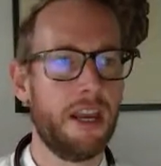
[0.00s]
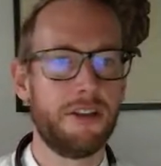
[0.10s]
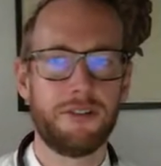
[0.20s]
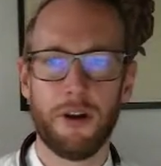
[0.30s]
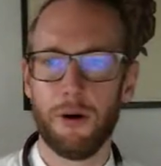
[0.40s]

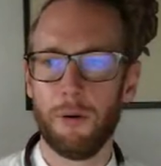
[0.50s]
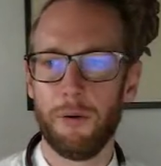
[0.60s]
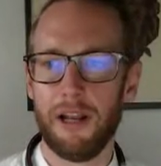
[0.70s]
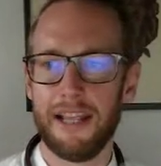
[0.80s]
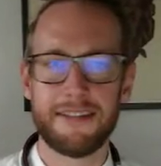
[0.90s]

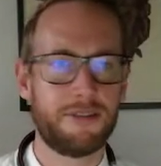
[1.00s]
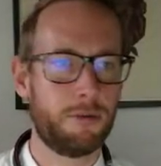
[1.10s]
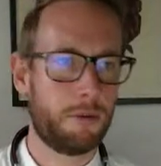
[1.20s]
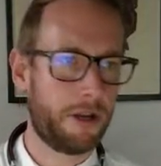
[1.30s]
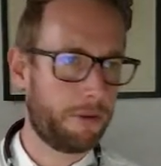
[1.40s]
So let's
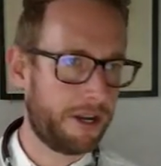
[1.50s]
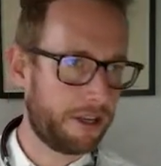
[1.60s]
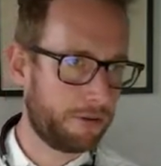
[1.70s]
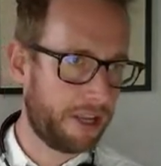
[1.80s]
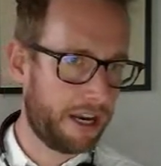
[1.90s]
assume I want to create a
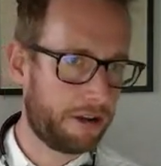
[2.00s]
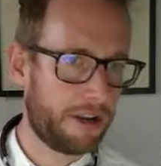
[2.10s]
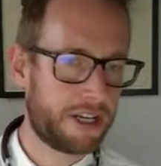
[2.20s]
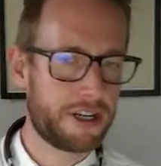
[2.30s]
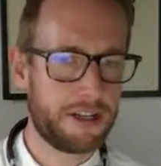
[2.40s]
new data
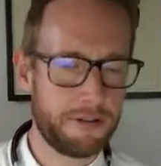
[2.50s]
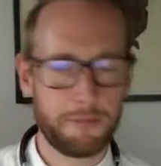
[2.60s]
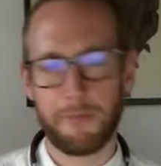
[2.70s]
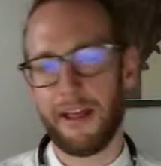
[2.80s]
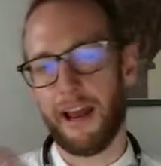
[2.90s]
connection.
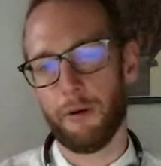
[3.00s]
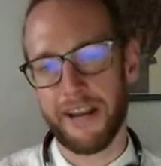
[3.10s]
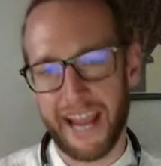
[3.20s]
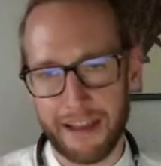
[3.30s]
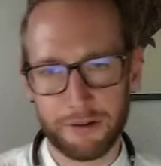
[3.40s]
I
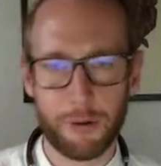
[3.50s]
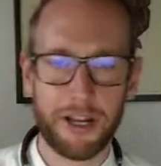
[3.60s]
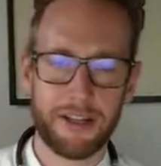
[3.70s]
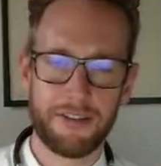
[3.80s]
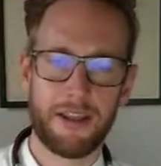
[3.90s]
already have
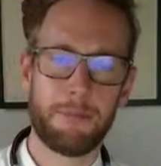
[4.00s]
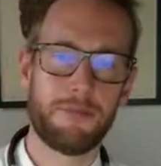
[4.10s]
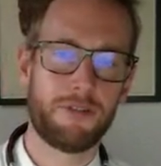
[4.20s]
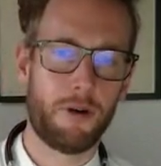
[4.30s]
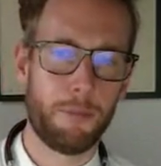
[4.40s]
created them,
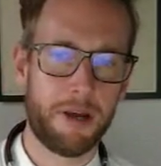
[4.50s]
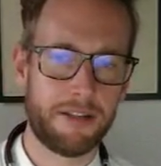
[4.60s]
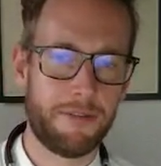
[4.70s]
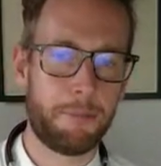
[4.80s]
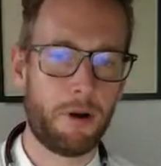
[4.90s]

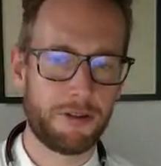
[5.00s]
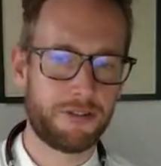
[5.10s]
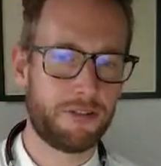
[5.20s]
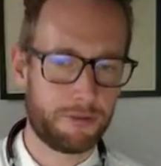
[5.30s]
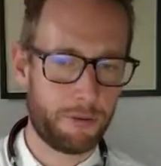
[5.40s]
but the
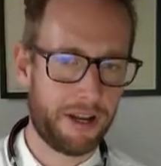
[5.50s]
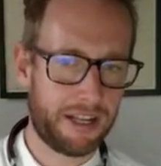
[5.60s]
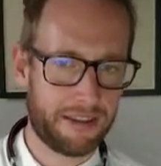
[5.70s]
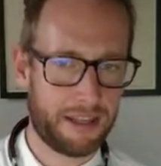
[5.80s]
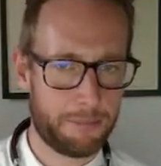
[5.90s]
process of
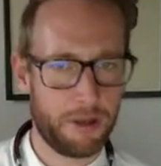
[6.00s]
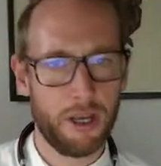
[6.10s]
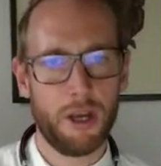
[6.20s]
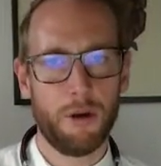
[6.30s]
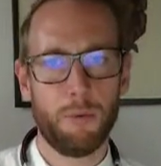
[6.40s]
creating them
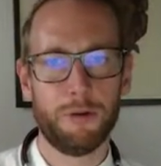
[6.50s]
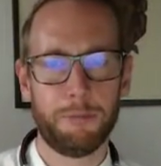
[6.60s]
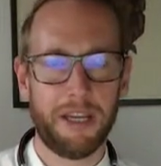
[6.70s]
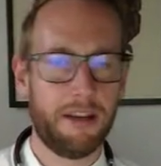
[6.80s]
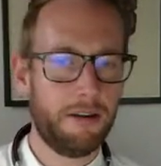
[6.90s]
would
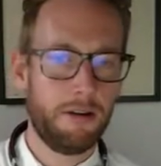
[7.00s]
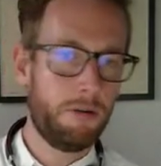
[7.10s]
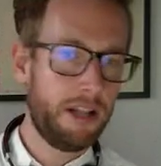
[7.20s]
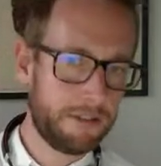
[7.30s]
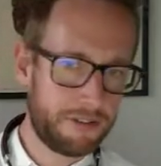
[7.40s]
be
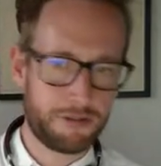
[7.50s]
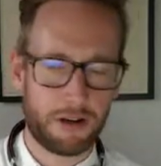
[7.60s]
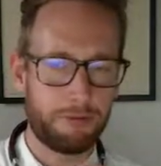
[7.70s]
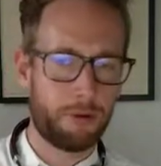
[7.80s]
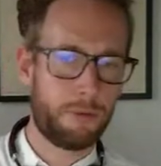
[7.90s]
relatively
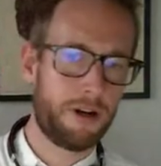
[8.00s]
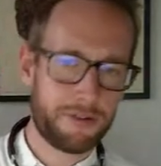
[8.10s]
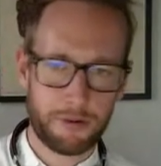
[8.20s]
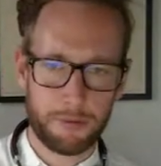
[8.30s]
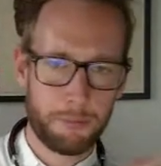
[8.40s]
straightforward.
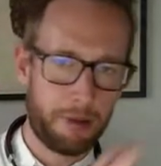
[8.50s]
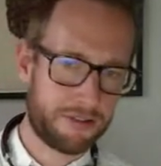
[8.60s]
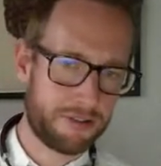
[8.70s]
Paste